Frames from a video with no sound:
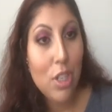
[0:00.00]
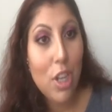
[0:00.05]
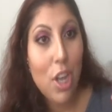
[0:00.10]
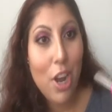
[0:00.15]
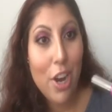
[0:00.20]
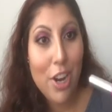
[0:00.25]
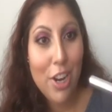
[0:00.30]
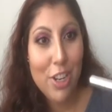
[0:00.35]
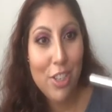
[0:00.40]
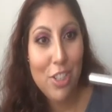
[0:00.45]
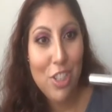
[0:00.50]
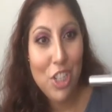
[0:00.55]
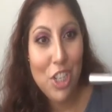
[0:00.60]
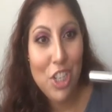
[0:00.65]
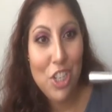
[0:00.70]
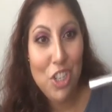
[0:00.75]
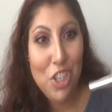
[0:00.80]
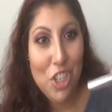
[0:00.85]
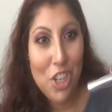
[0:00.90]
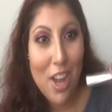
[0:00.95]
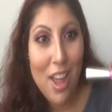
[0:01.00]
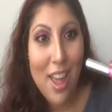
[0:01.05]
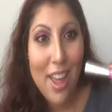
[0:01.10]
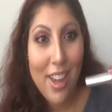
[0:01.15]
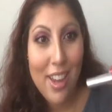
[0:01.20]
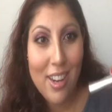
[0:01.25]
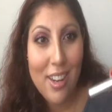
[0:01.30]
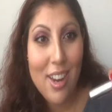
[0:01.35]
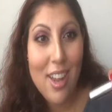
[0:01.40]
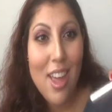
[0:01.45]
large
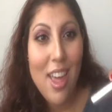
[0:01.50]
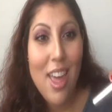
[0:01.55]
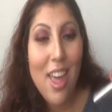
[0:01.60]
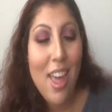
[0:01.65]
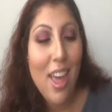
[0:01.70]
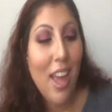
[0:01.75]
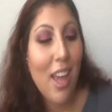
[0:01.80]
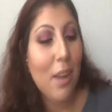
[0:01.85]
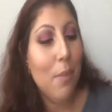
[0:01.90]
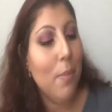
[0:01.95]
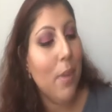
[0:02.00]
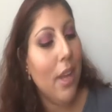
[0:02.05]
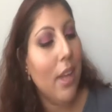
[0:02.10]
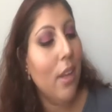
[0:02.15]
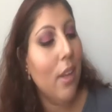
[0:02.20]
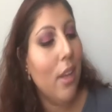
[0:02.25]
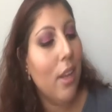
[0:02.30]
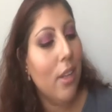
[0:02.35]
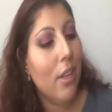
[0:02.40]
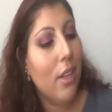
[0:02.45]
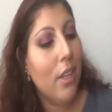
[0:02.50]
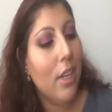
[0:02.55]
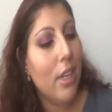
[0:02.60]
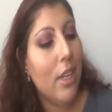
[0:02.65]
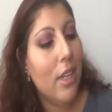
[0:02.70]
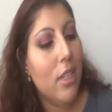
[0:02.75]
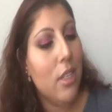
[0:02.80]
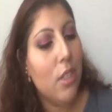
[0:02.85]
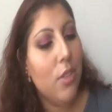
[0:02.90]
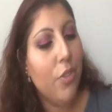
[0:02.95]
shine, and my color
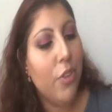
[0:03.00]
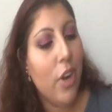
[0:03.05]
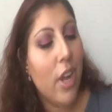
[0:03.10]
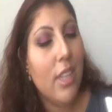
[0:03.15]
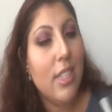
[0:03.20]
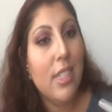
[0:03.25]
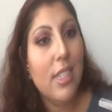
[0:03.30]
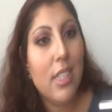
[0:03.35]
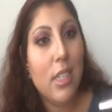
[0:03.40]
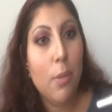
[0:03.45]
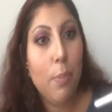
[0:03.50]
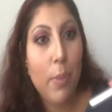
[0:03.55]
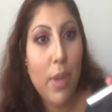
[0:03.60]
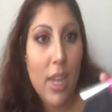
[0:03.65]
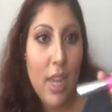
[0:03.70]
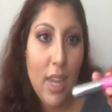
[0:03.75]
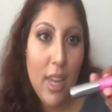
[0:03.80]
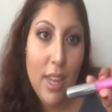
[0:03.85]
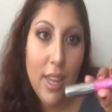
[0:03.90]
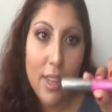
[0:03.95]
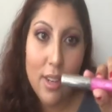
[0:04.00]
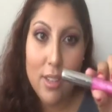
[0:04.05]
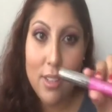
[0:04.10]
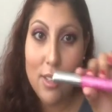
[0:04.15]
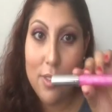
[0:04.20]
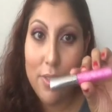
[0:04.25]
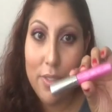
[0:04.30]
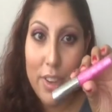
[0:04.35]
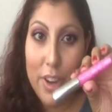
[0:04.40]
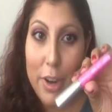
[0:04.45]
is Frosted Pink, and
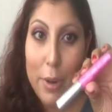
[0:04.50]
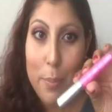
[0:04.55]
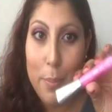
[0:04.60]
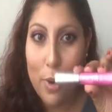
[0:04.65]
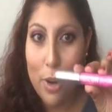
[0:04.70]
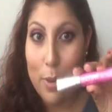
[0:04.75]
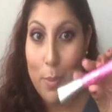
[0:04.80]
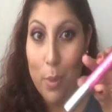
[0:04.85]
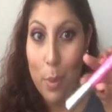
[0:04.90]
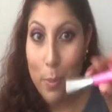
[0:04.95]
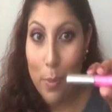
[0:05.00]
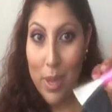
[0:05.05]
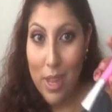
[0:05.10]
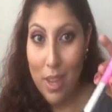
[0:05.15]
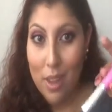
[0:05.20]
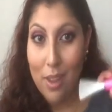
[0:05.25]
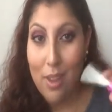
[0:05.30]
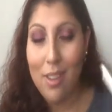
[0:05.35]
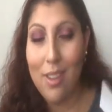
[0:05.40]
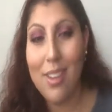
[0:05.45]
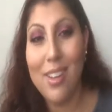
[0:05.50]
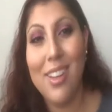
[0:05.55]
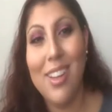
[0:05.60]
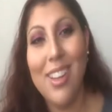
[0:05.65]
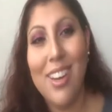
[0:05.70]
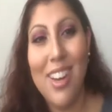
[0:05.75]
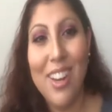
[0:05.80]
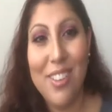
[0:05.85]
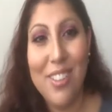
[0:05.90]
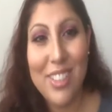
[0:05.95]
it's a very Barbie pink,
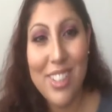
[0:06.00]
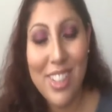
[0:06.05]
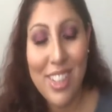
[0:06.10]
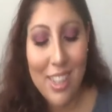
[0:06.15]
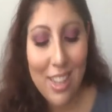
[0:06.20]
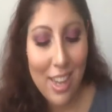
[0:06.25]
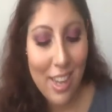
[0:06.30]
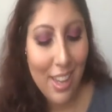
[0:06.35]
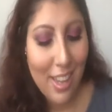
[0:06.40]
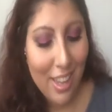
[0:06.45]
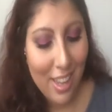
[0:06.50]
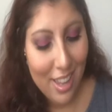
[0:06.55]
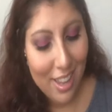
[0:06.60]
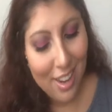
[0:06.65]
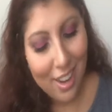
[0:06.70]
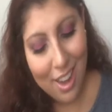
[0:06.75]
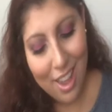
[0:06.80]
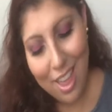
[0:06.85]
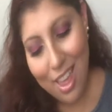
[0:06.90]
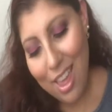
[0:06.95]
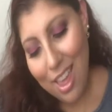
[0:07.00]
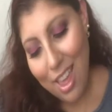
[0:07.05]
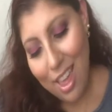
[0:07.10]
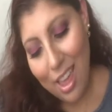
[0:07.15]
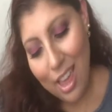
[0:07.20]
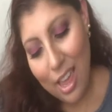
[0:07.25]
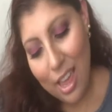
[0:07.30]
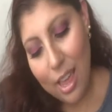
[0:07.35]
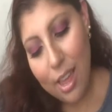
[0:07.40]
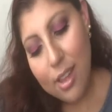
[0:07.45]
and I really like it.
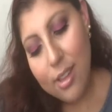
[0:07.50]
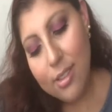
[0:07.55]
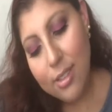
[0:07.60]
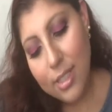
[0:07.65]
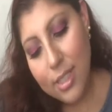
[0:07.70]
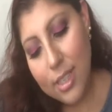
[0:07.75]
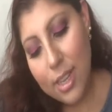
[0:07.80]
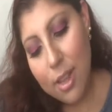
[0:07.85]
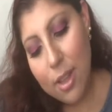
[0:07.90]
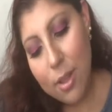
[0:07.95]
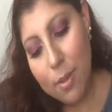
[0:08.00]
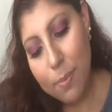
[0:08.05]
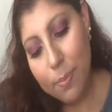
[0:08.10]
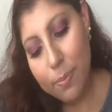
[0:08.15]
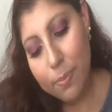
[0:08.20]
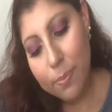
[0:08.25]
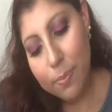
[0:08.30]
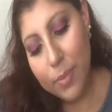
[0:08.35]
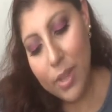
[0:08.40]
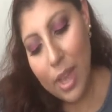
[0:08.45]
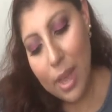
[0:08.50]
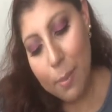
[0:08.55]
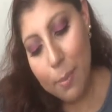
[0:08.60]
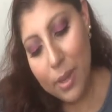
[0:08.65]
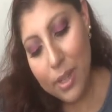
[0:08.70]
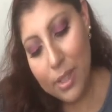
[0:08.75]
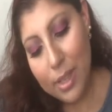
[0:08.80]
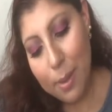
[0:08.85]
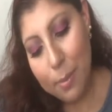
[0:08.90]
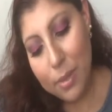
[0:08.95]
And
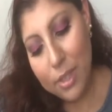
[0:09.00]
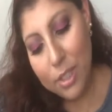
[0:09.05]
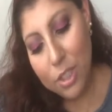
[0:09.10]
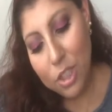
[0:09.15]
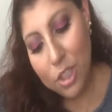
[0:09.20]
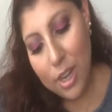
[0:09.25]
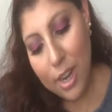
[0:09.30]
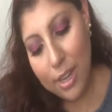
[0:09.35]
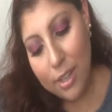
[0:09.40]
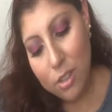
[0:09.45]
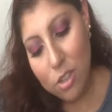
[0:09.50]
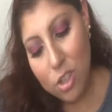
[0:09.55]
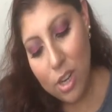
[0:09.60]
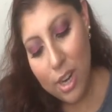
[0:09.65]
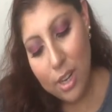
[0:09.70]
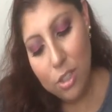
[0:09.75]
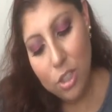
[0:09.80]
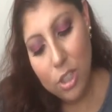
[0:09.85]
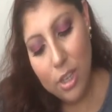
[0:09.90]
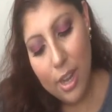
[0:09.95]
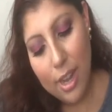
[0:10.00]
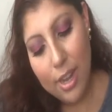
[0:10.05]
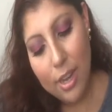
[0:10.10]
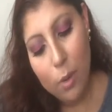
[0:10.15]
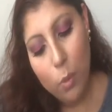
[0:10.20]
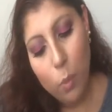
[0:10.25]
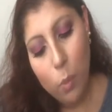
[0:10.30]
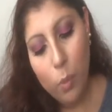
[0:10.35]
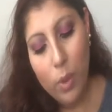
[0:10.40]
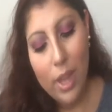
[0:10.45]
I picked up the Shine
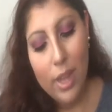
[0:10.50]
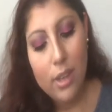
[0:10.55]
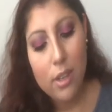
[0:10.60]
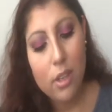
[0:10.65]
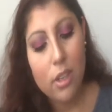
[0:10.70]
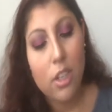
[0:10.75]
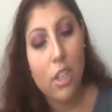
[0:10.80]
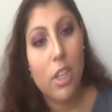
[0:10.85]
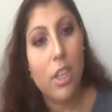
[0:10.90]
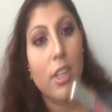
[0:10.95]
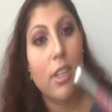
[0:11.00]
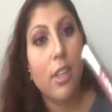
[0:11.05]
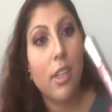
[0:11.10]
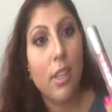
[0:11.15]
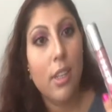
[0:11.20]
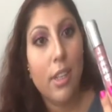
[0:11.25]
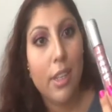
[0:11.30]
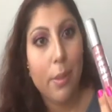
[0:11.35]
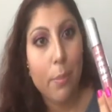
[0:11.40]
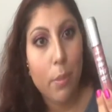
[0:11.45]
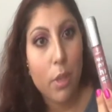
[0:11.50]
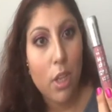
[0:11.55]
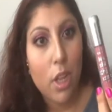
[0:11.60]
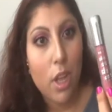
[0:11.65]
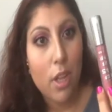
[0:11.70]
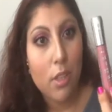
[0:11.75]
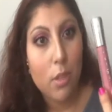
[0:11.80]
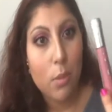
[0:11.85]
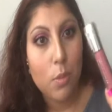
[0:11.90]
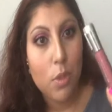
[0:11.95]
Wet Look lip
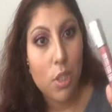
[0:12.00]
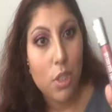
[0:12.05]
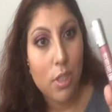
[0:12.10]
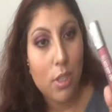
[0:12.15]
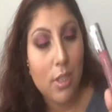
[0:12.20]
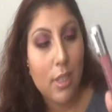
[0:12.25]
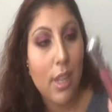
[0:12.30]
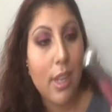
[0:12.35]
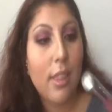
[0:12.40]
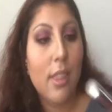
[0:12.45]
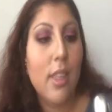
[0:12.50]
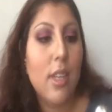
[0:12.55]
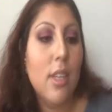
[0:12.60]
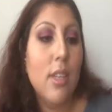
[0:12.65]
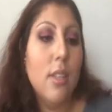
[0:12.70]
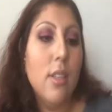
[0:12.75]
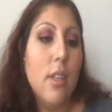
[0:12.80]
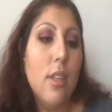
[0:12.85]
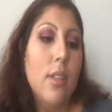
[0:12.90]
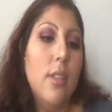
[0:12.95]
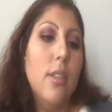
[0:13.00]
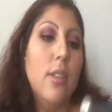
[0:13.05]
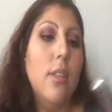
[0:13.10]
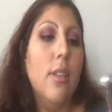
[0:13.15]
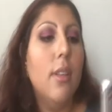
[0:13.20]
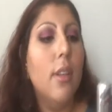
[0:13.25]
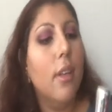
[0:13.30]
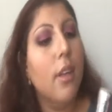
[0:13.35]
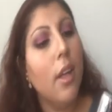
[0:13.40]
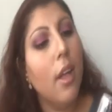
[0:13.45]
gloss, which looks like this, and
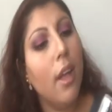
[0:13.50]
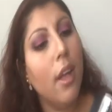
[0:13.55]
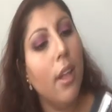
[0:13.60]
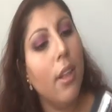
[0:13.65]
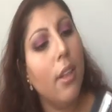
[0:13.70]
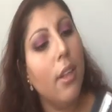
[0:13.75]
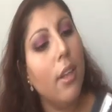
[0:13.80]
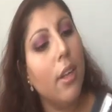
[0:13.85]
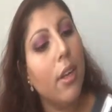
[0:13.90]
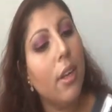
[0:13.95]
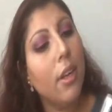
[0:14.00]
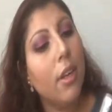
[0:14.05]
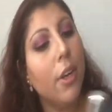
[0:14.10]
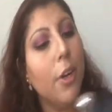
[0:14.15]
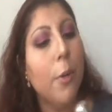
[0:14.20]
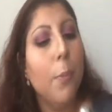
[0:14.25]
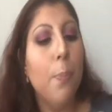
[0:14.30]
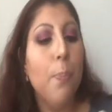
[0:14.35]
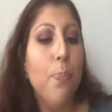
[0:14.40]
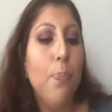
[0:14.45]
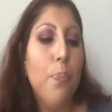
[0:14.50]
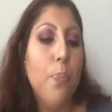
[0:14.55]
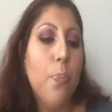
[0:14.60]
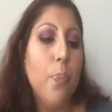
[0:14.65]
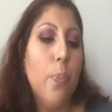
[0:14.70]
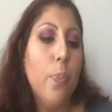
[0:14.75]
it's in the color